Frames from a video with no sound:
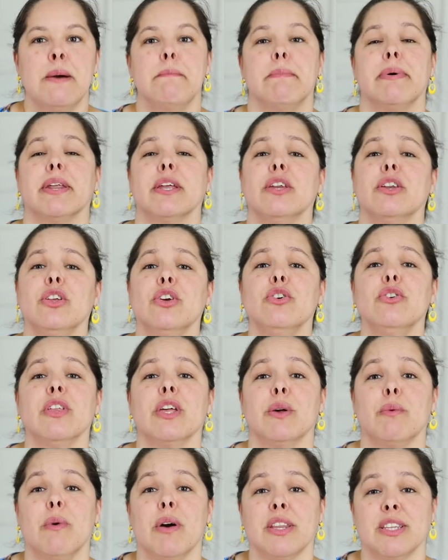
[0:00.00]
But I knew
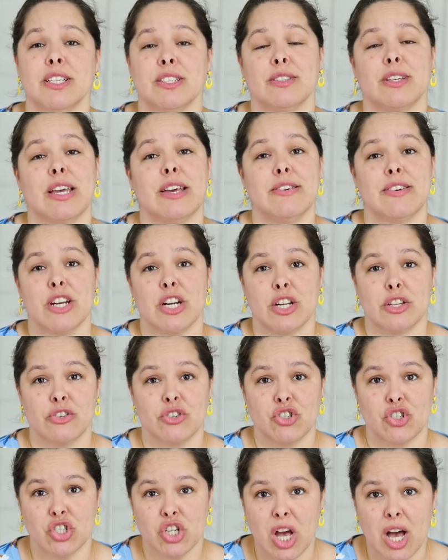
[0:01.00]
that I wanted to give it
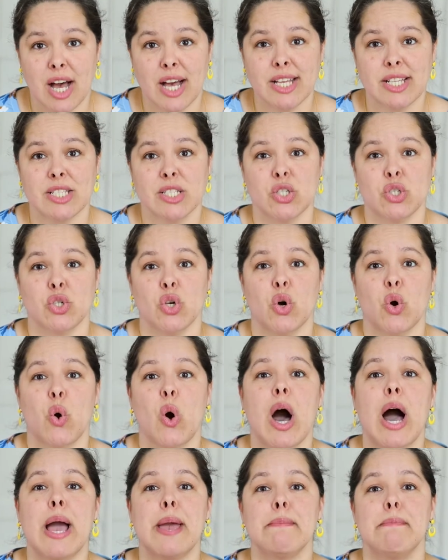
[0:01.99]
another shot,
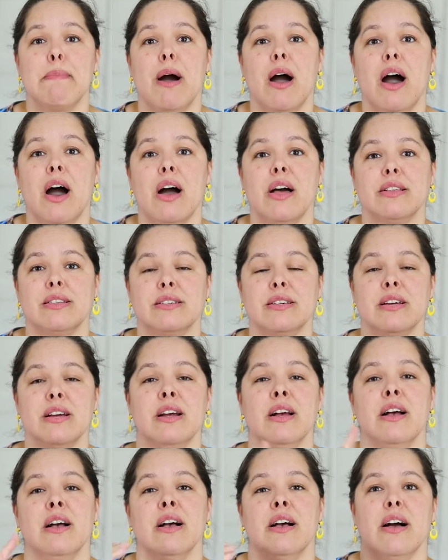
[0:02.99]
so I bought
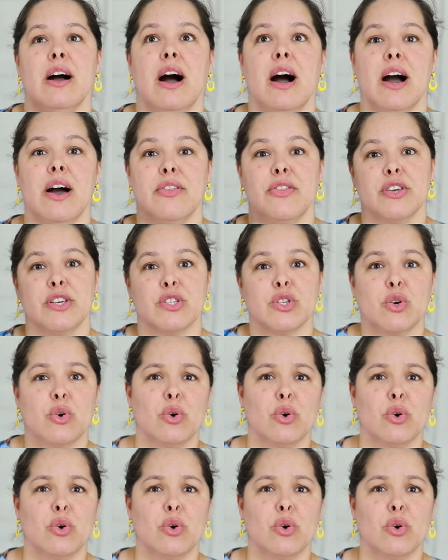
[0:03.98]
uh, this